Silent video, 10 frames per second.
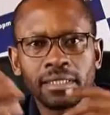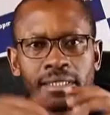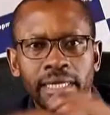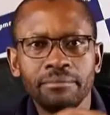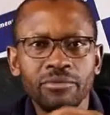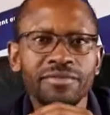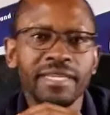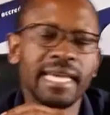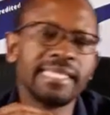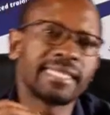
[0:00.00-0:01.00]
movie
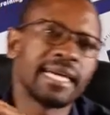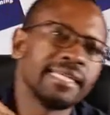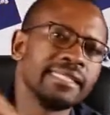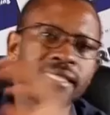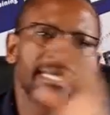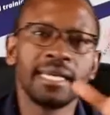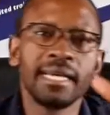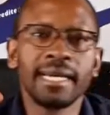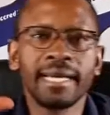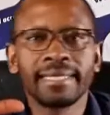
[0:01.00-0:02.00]
case studies.
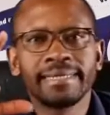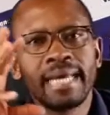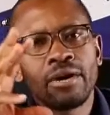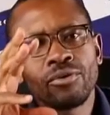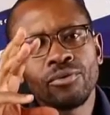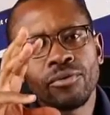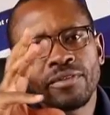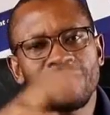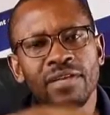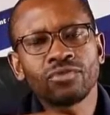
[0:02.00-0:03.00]
Now
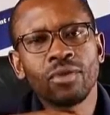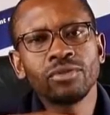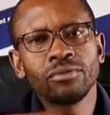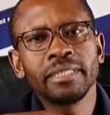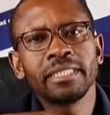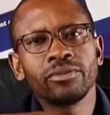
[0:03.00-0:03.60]
the first one will be,